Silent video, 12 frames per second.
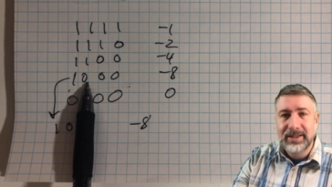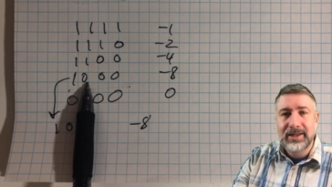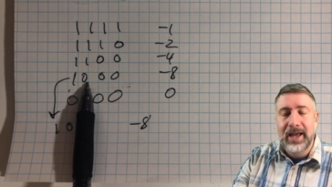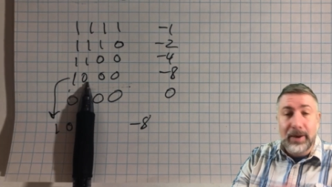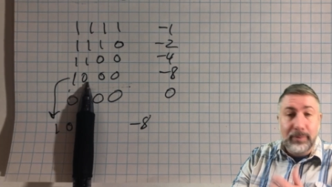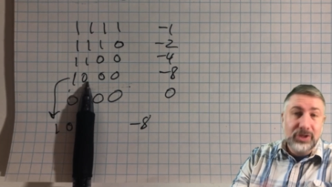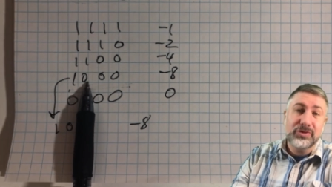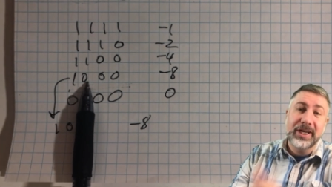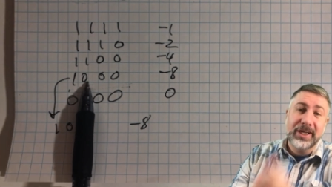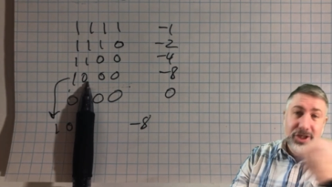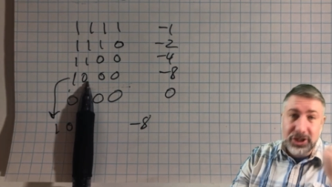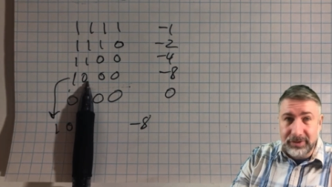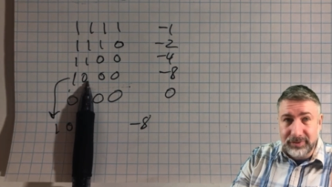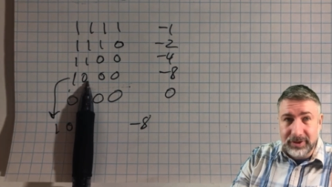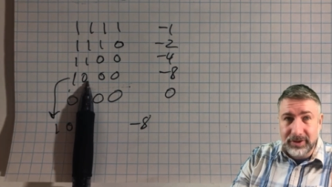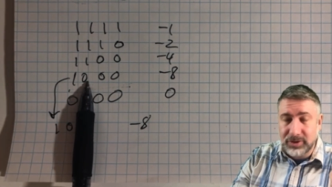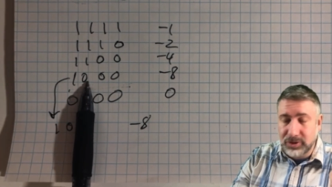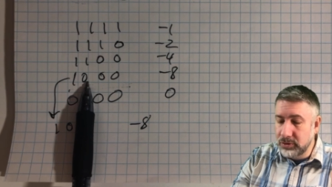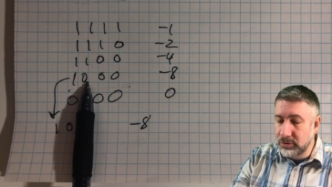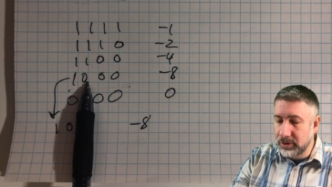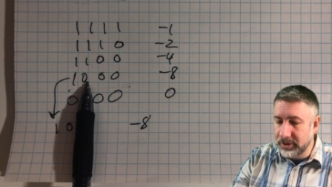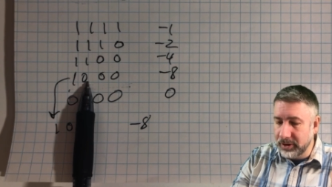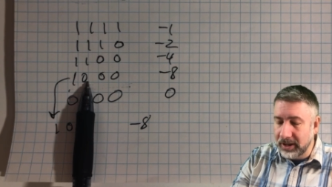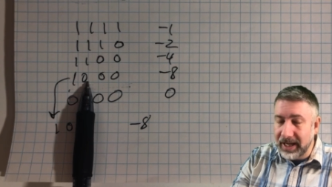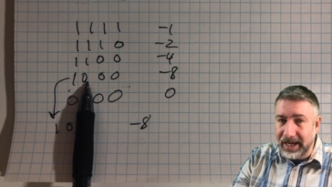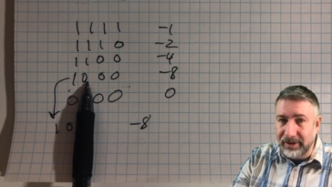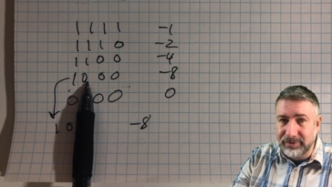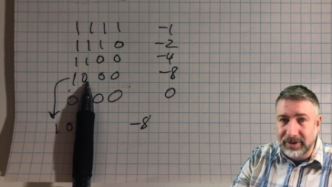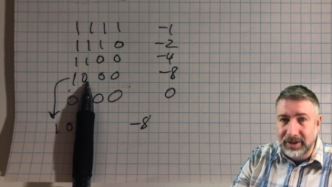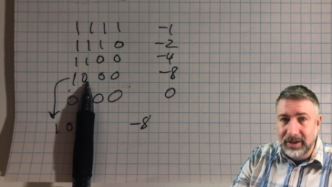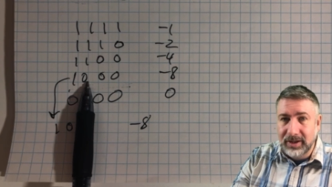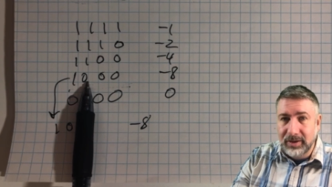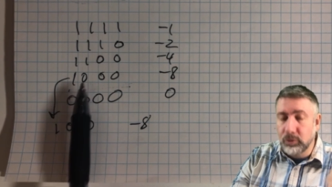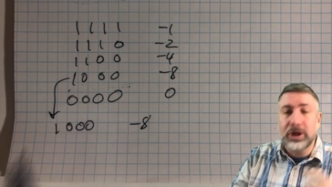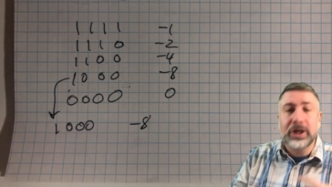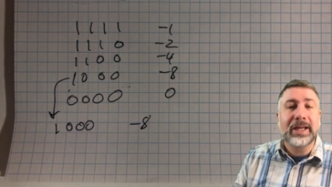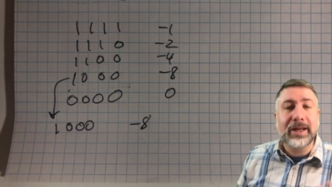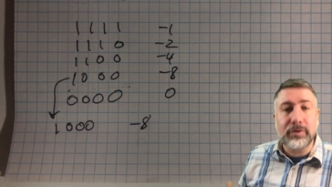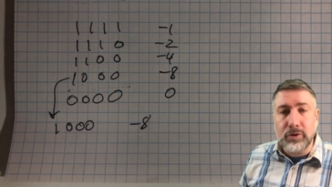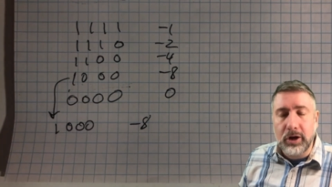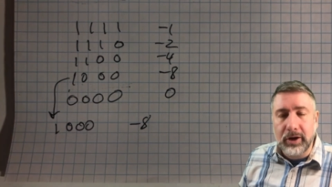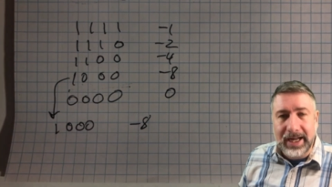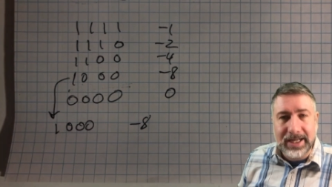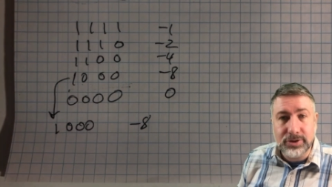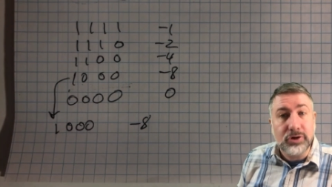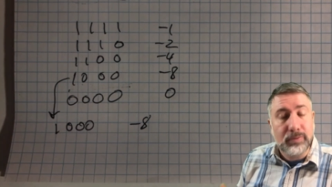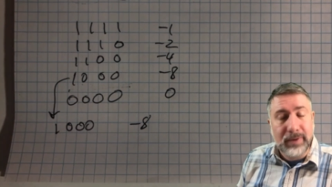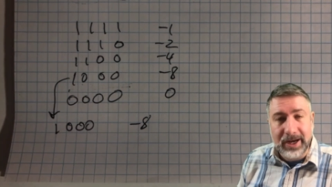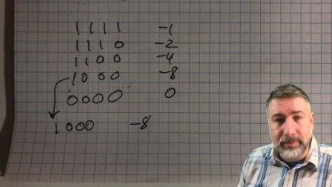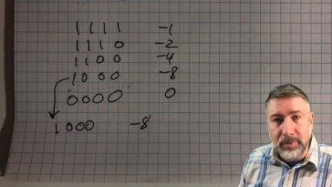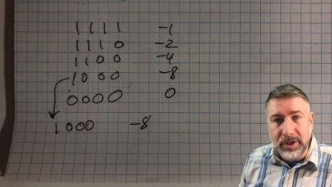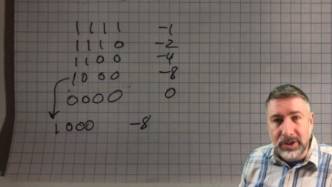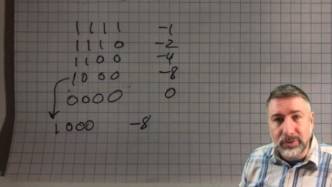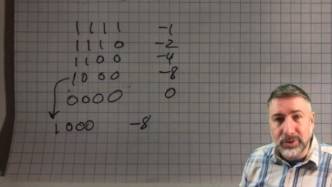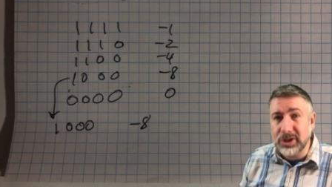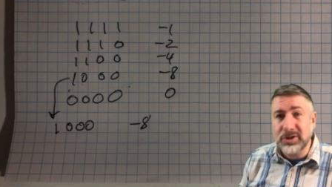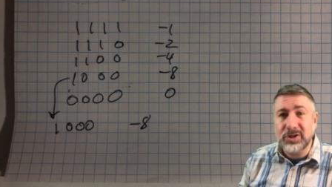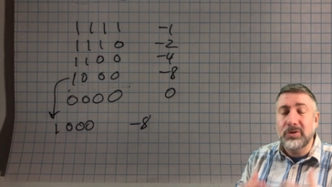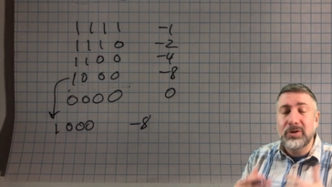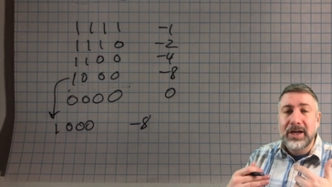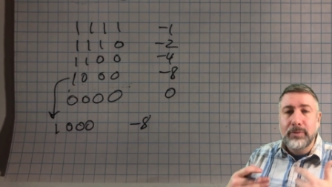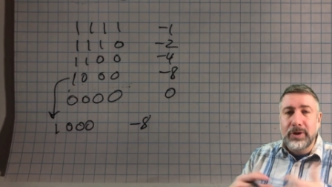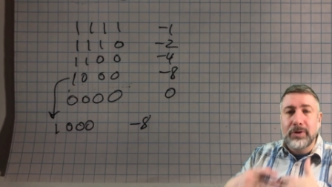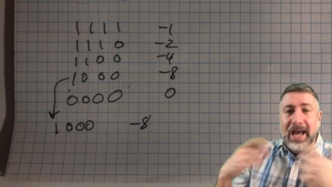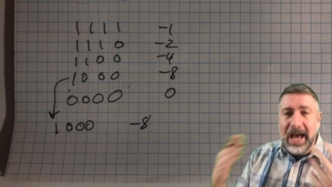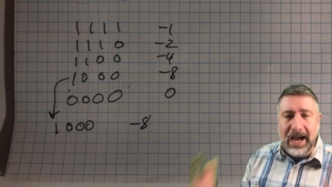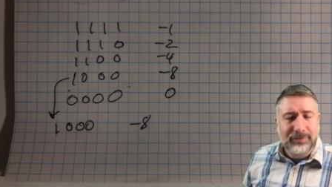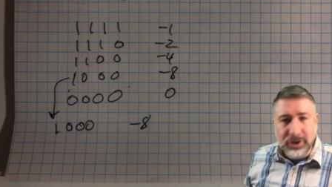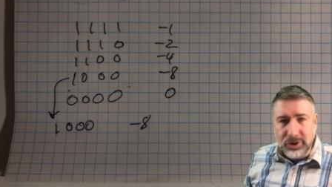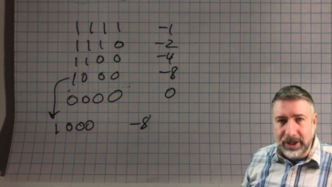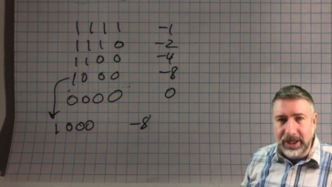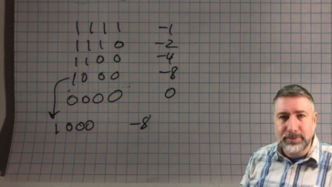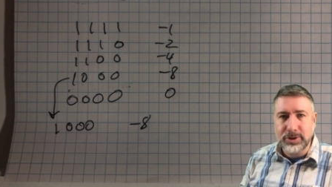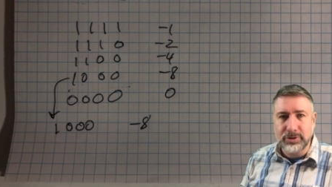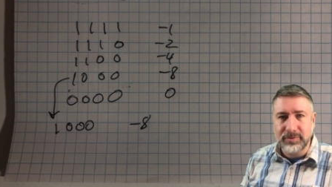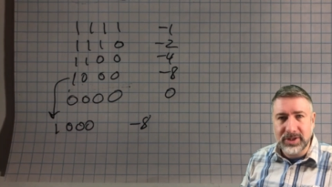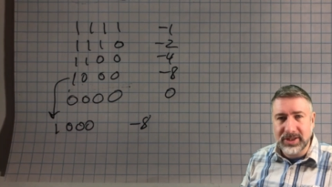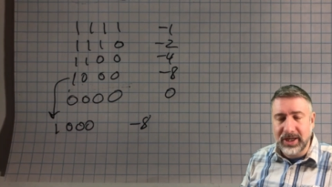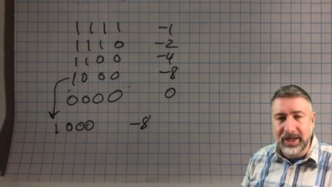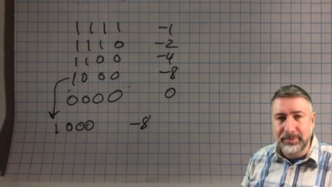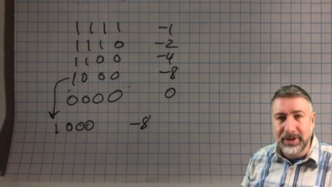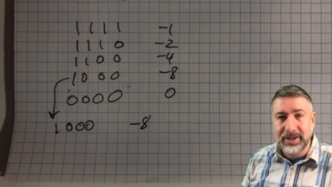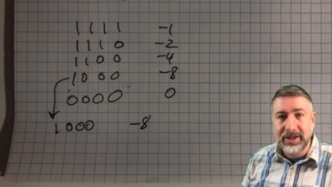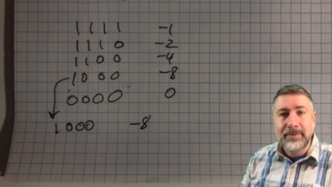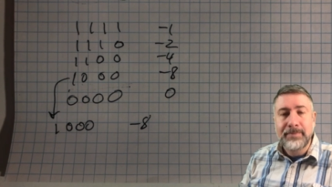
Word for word: and we try to shift it to the left, we're going to get a wrong answer no matter what we do. So we don't have to try to preserve the sign bit.